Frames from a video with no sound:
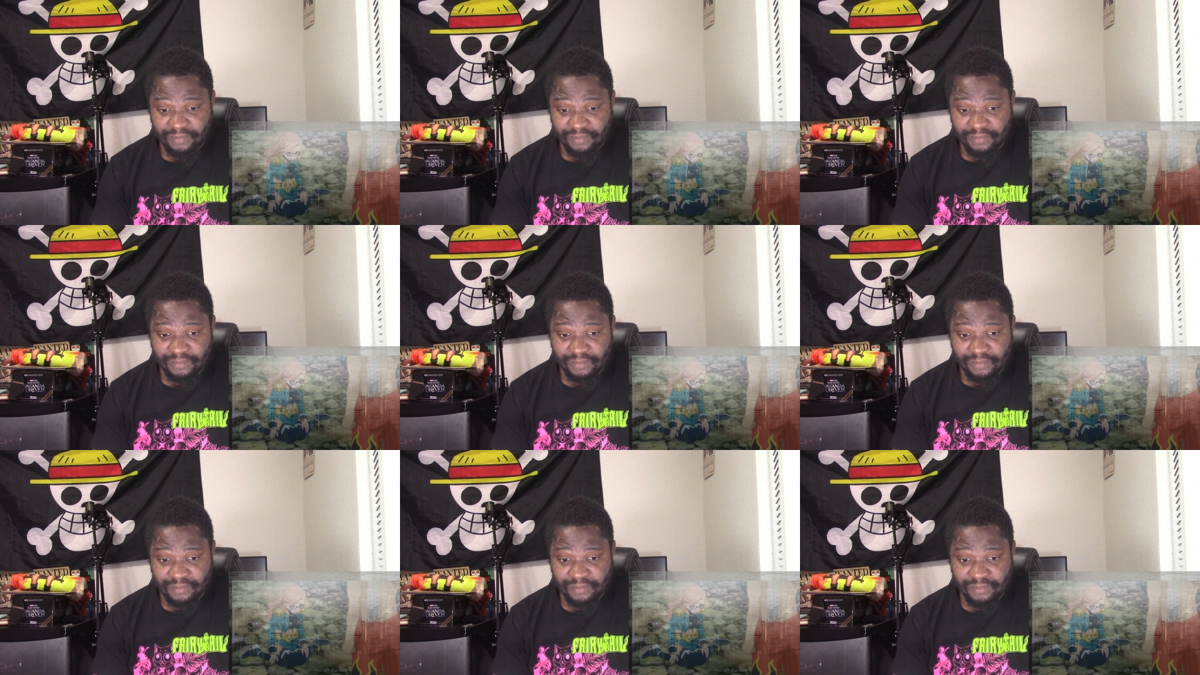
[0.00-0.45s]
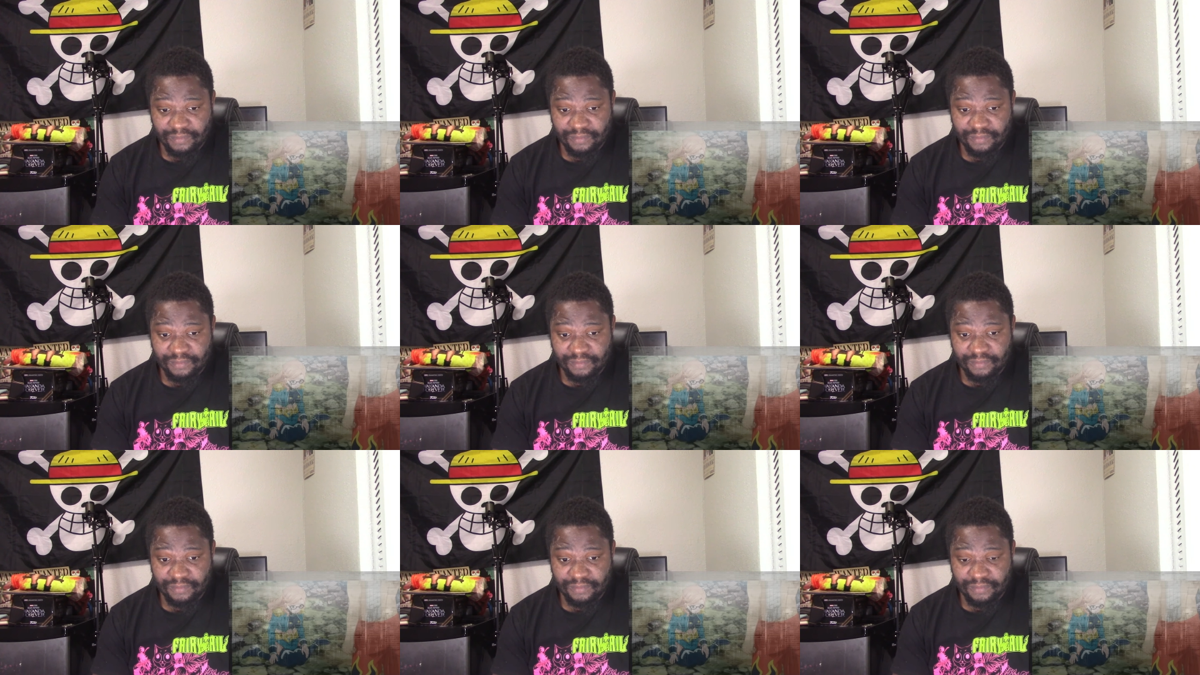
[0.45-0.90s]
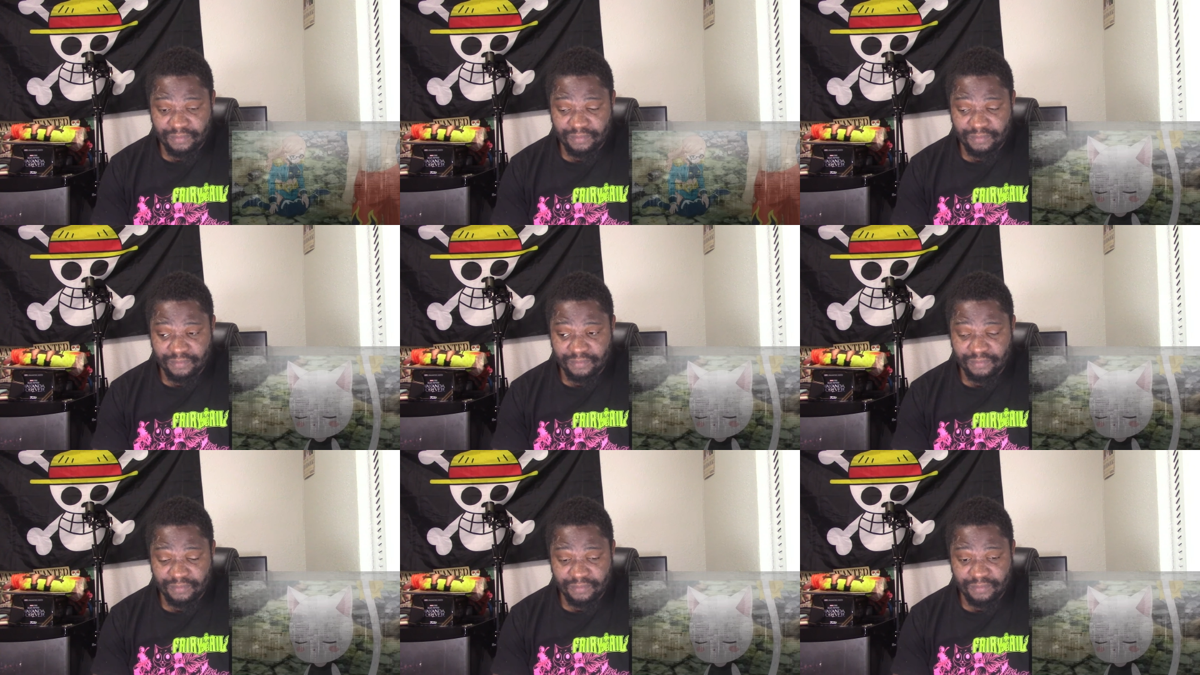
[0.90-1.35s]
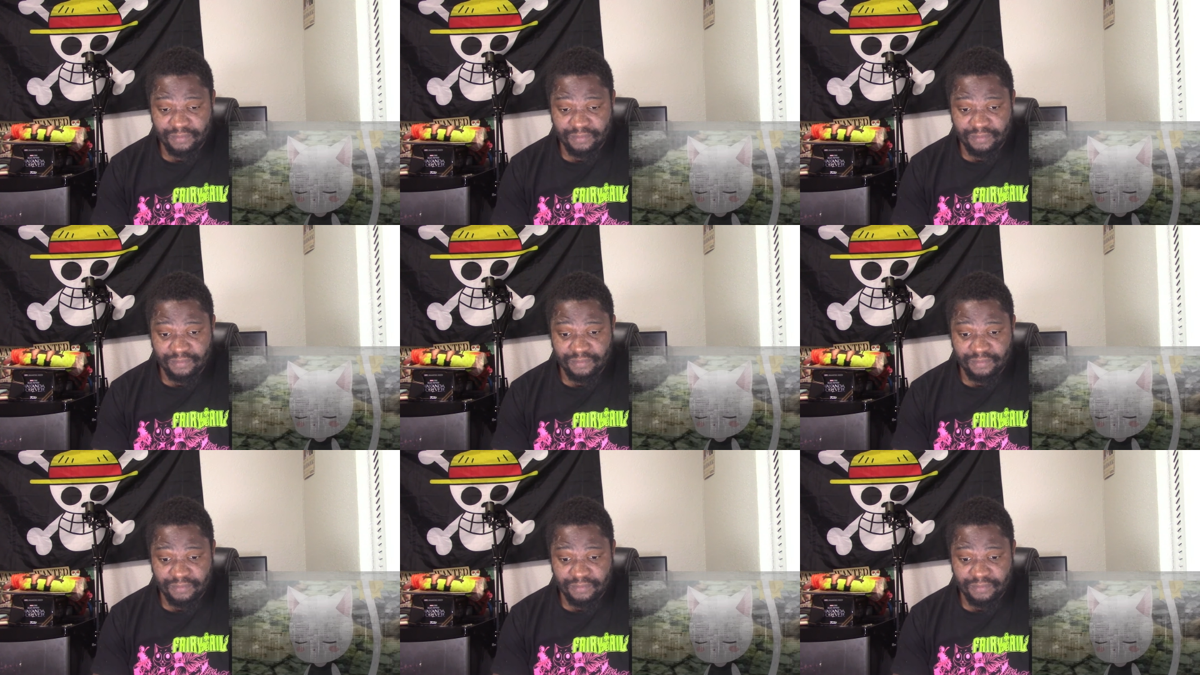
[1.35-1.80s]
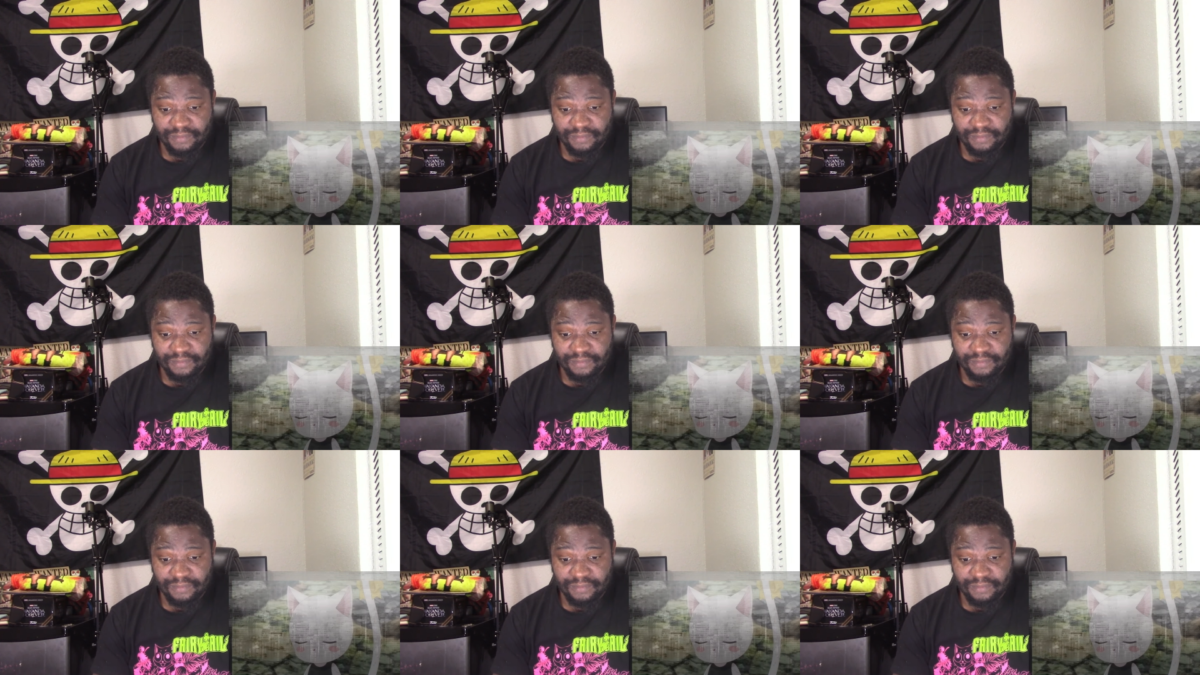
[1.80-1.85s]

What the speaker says: Nobody speaks.